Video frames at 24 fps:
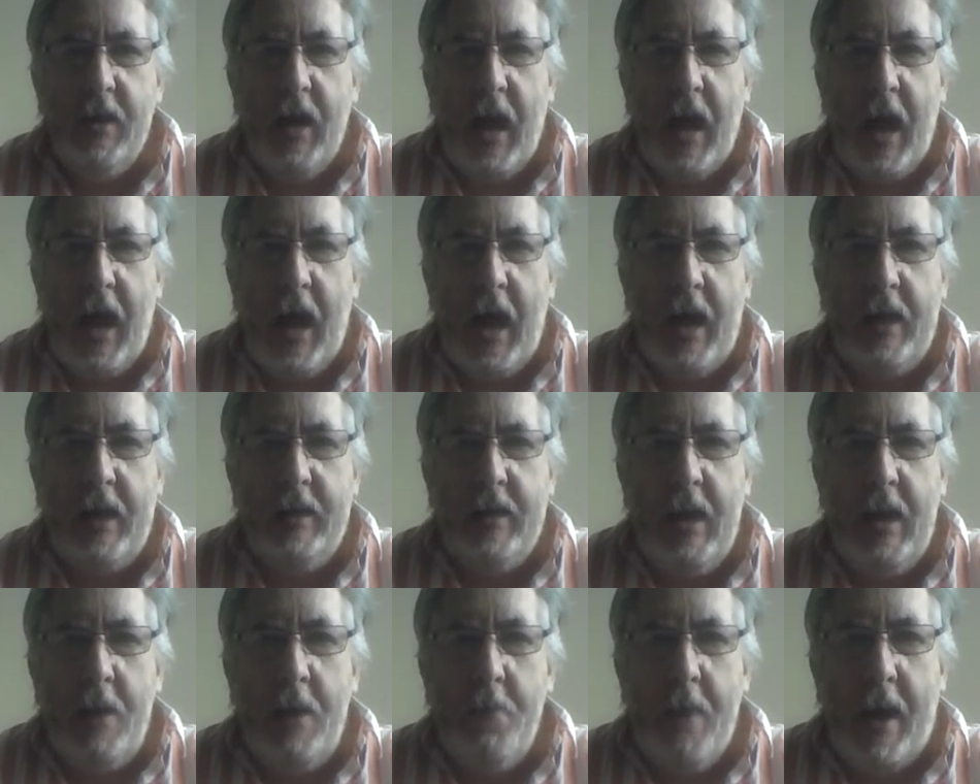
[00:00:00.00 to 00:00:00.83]
and
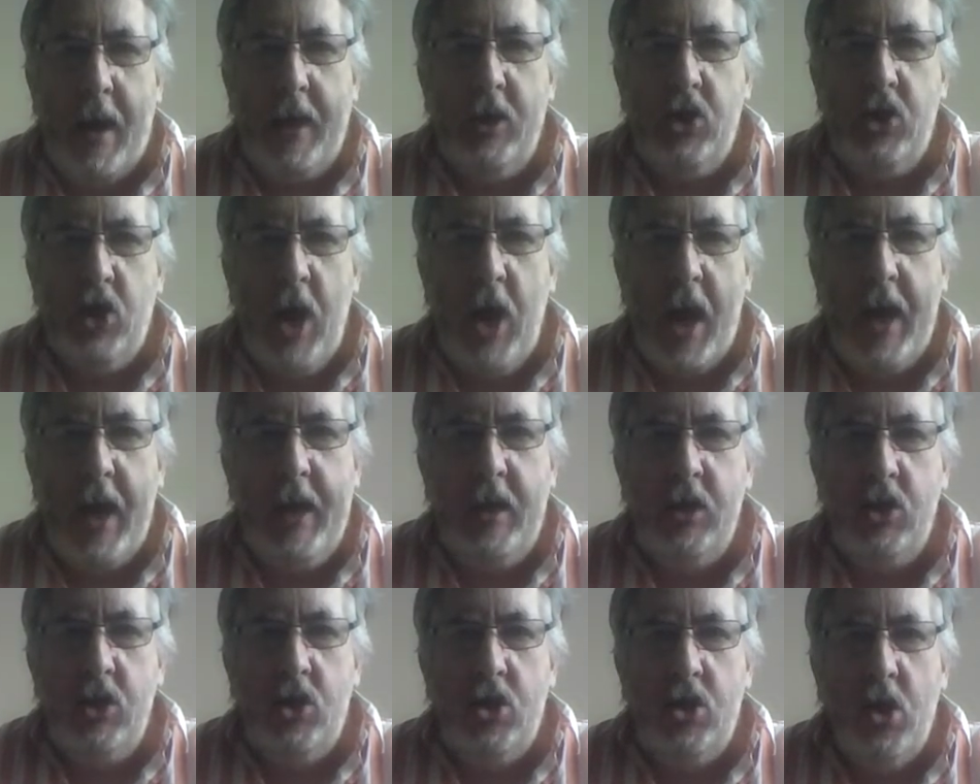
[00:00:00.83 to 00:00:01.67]
it might
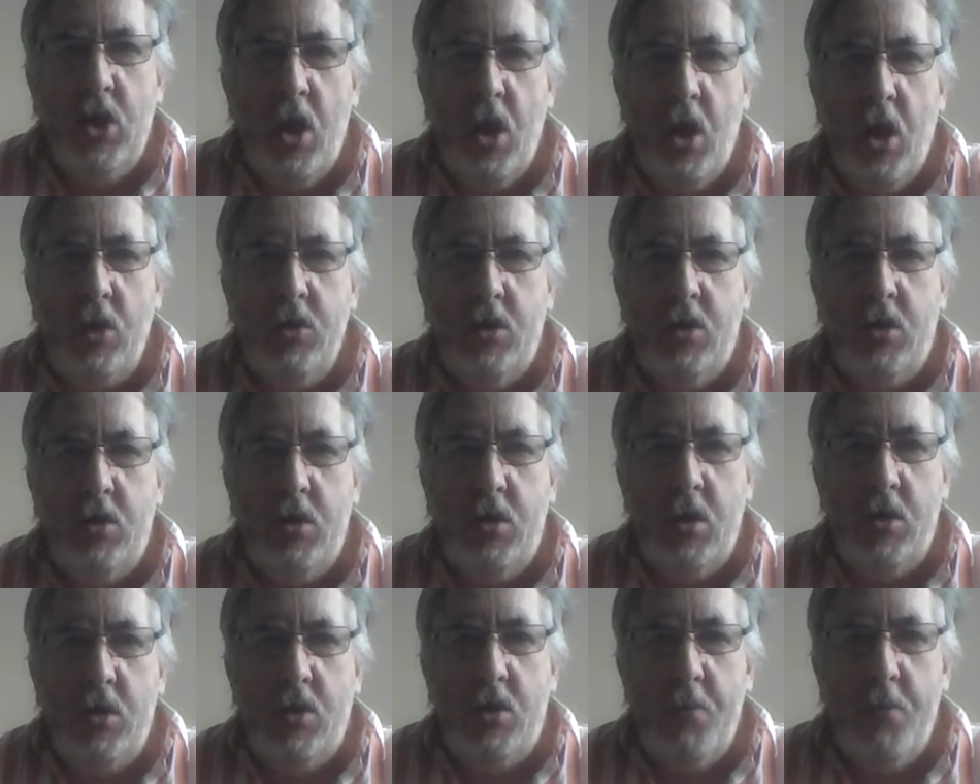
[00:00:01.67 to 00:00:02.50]
change
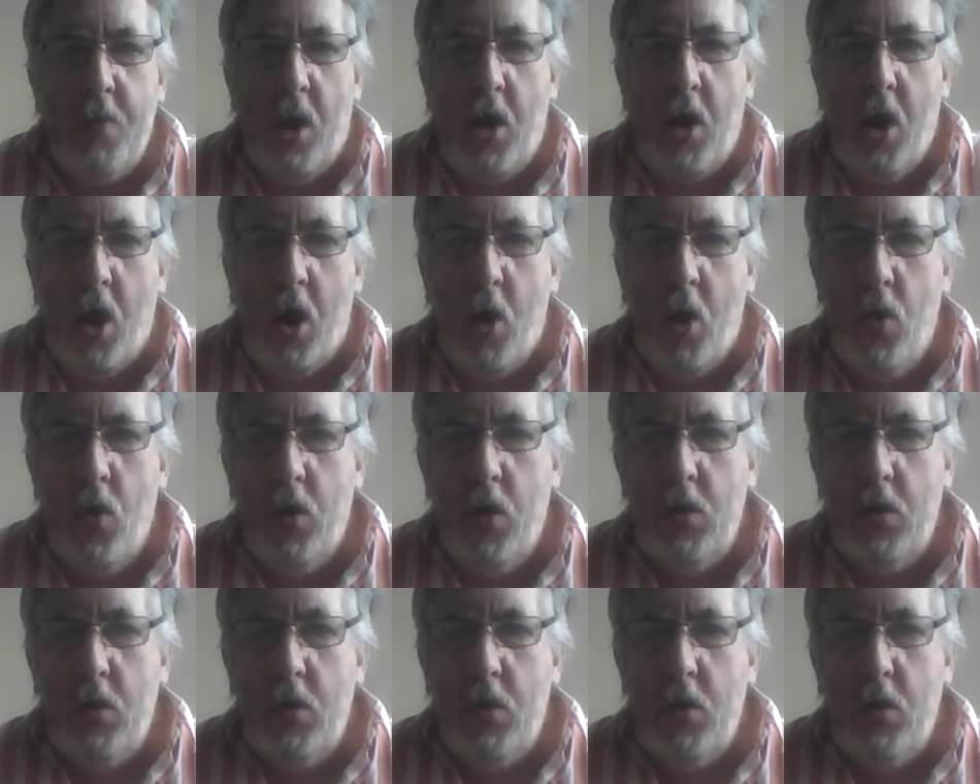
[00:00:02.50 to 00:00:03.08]
tomorrow,